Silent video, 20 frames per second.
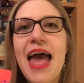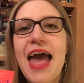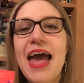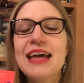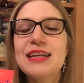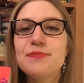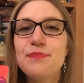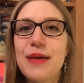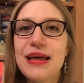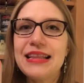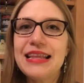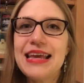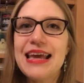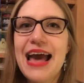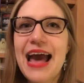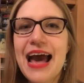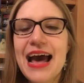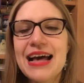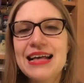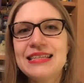And Bailey
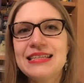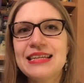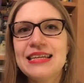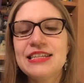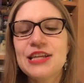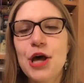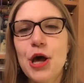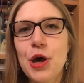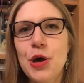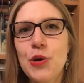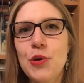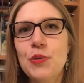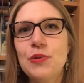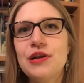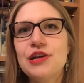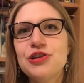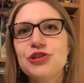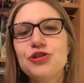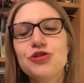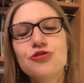has his
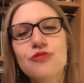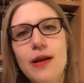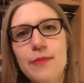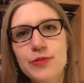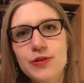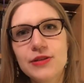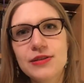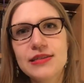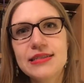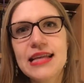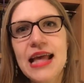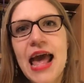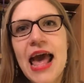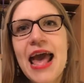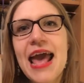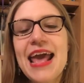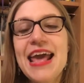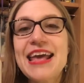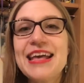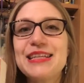own troubles.
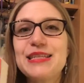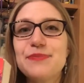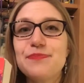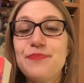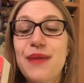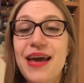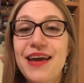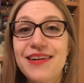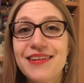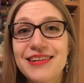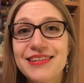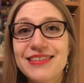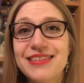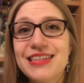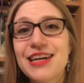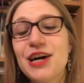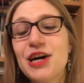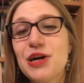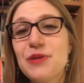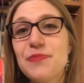His
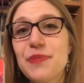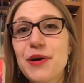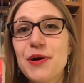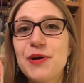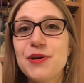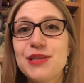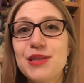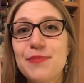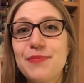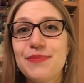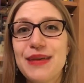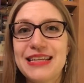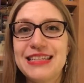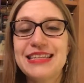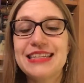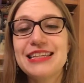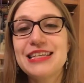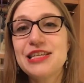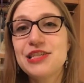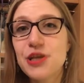parents are both
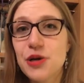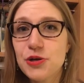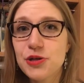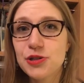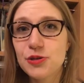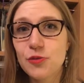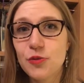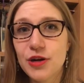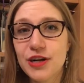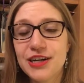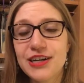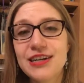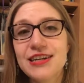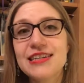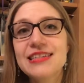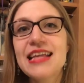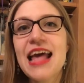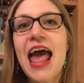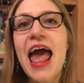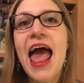basically social
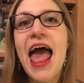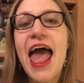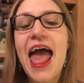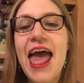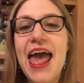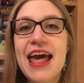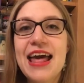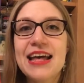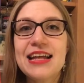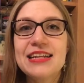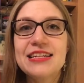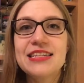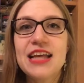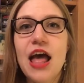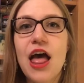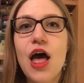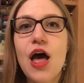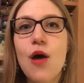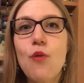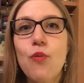workers, and
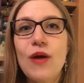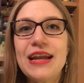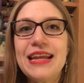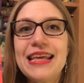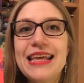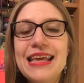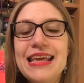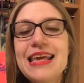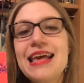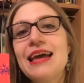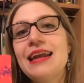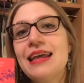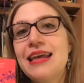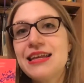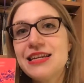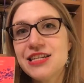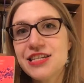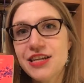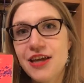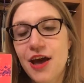when he and
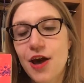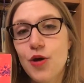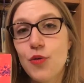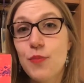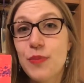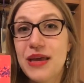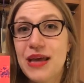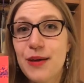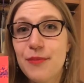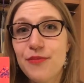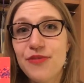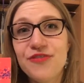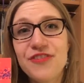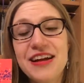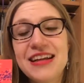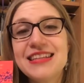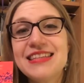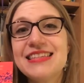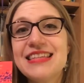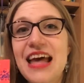Indigo become
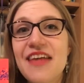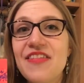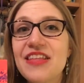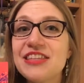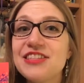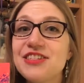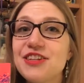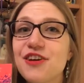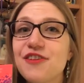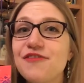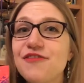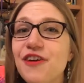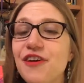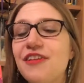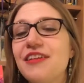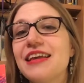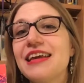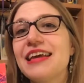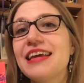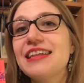friends and then start
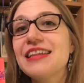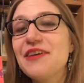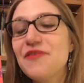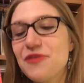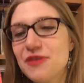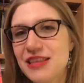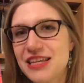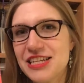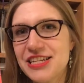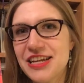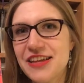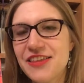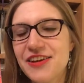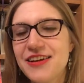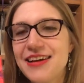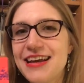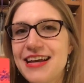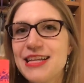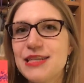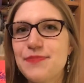falling in love with each
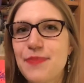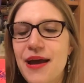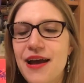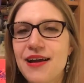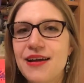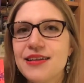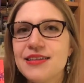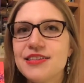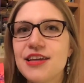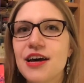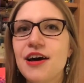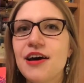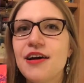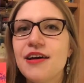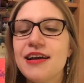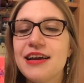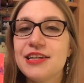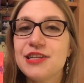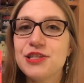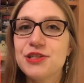other, his parents
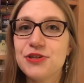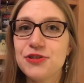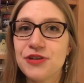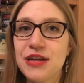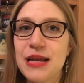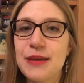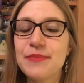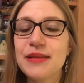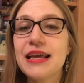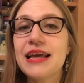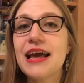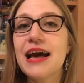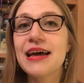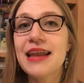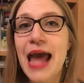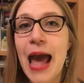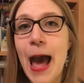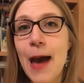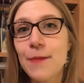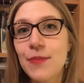are extremely
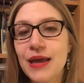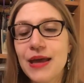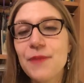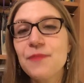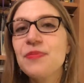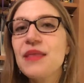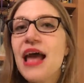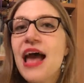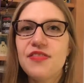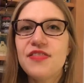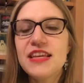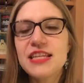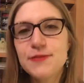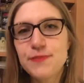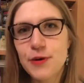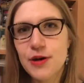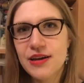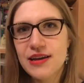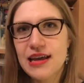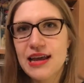unhappy. This
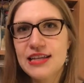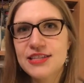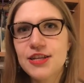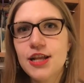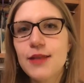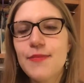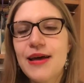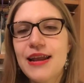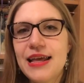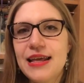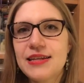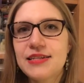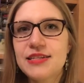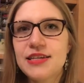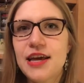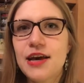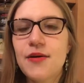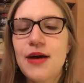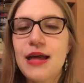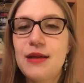book is all about
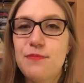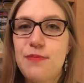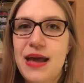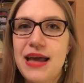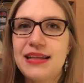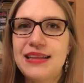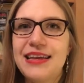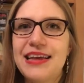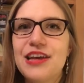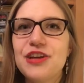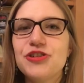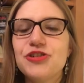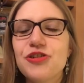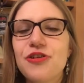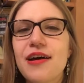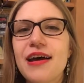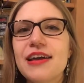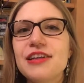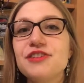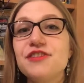Indigo and Bailey
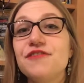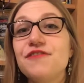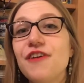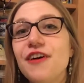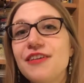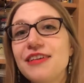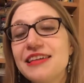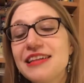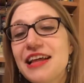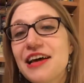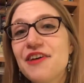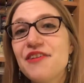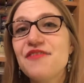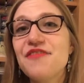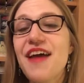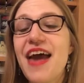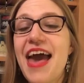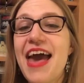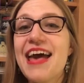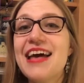trying to fall in
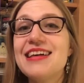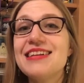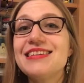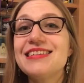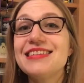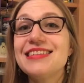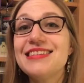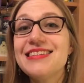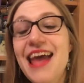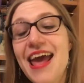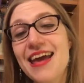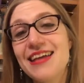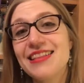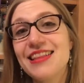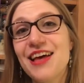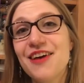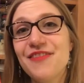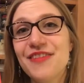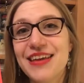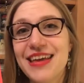love and stay in
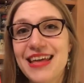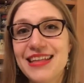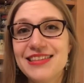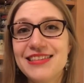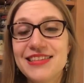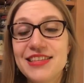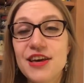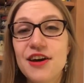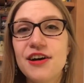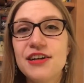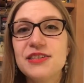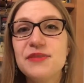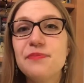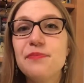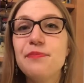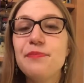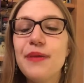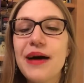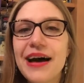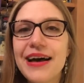love against the odds,
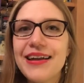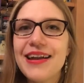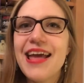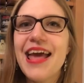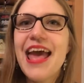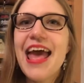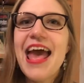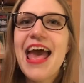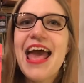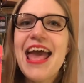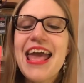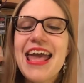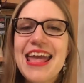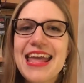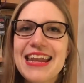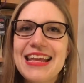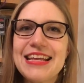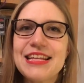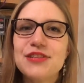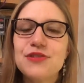but
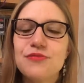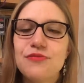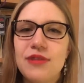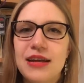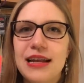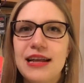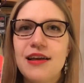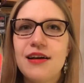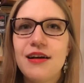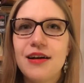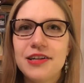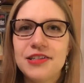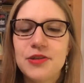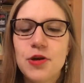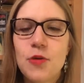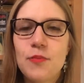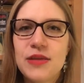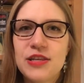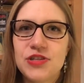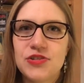it is really
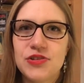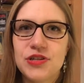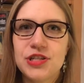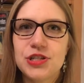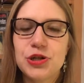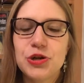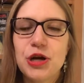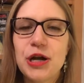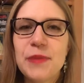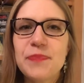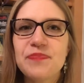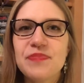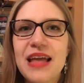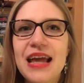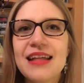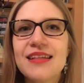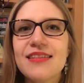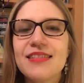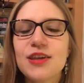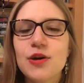also a mystery story.
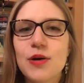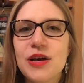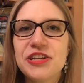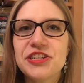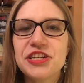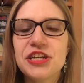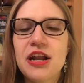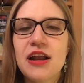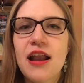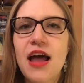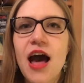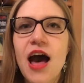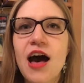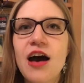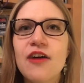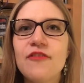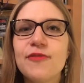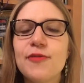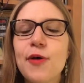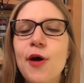It's the question
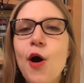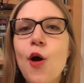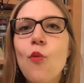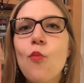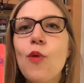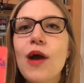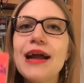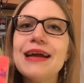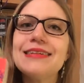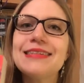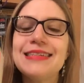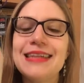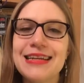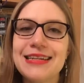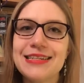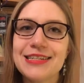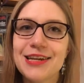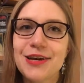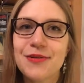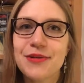of, where did
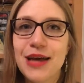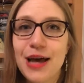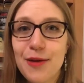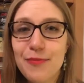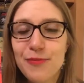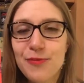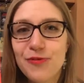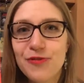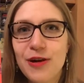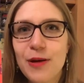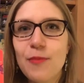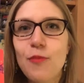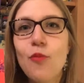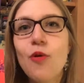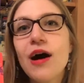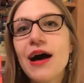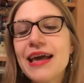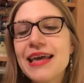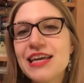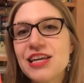Indigo come from?
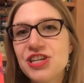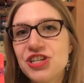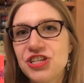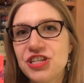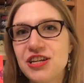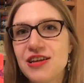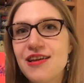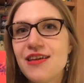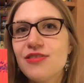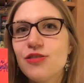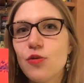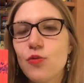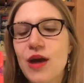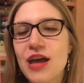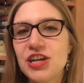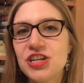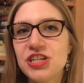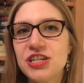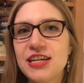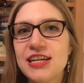Why is she the
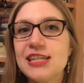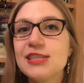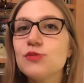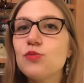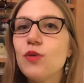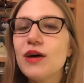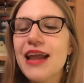way she is?